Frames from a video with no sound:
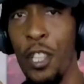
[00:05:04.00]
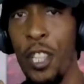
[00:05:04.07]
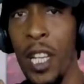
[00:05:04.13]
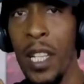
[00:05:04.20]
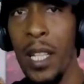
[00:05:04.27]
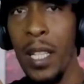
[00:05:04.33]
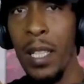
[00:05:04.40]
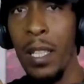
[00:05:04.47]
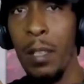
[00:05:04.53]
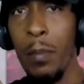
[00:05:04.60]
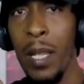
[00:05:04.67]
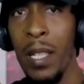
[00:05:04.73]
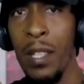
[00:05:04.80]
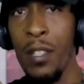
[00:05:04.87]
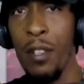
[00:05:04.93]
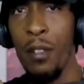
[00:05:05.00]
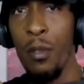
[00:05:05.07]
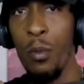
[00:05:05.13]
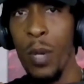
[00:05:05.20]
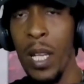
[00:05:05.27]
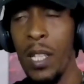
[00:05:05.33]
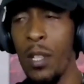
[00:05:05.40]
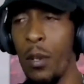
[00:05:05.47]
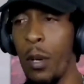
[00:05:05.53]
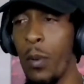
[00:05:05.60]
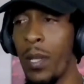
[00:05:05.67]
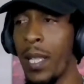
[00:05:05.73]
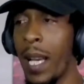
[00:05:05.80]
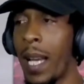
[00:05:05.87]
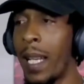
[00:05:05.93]
of shaking a little bit in certain ways. So
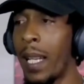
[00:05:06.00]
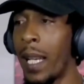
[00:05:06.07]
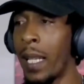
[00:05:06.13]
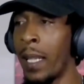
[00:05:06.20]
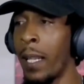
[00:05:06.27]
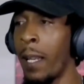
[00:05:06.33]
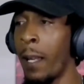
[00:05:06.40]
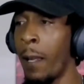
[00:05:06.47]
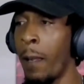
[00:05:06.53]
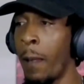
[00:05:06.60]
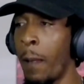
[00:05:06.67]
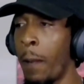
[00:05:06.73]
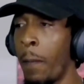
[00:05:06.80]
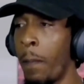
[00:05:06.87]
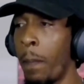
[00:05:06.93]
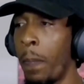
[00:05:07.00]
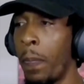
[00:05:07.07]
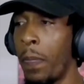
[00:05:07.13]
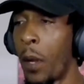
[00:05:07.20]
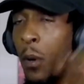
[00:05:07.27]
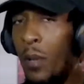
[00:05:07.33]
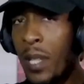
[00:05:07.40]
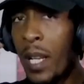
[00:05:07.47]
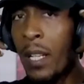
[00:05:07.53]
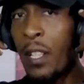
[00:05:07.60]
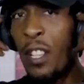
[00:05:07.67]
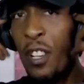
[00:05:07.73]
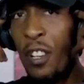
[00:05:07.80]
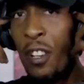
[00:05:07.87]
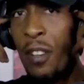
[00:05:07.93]
it was kind of like, those are
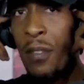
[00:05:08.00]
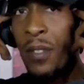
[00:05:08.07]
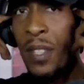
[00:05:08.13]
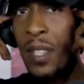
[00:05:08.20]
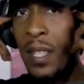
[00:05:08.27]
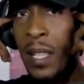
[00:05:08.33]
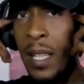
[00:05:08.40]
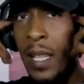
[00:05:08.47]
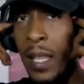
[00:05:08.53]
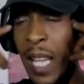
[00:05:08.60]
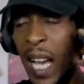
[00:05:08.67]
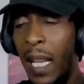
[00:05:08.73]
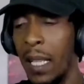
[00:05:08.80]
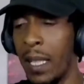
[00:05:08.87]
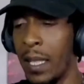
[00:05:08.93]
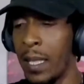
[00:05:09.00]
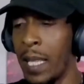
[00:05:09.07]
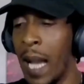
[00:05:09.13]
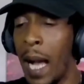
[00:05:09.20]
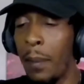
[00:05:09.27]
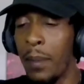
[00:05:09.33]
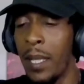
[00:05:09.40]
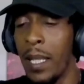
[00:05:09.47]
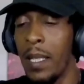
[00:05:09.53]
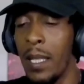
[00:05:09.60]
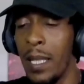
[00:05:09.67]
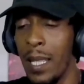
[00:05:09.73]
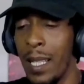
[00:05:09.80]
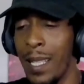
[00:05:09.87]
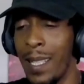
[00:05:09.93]
nerves that tapped
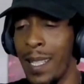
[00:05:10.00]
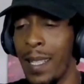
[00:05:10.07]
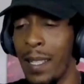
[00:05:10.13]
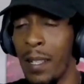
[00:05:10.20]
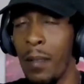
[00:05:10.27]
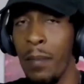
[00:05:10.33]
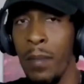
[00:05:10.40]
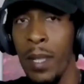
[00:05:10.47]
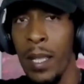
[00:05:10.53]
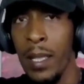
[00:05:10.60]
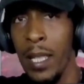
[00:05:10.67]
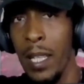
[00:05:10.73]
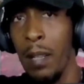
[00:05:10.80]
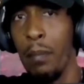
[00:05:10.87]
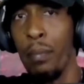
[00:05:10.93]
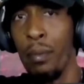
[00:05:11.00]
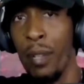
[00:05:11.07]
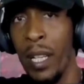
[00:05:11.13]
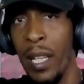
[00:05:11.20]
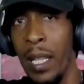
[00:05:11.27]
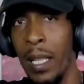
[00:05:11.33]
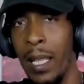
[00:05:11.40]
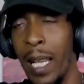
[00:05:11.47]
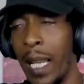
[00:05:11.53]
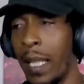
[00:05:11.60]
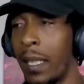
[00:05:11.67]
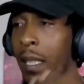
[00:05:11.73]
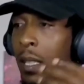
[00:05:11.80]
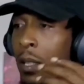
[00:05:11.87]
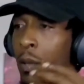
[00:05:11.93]
into your system, to your brain.
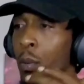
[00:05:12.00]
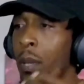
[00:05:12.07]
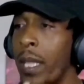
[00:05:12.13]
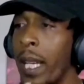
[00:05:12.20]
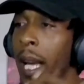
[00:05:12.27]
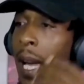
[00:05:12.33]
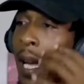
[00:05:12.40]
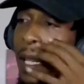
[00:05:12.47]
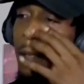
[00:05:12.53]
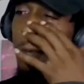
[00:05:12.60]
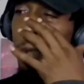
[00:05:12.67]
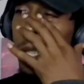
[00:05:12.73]
Like, you can't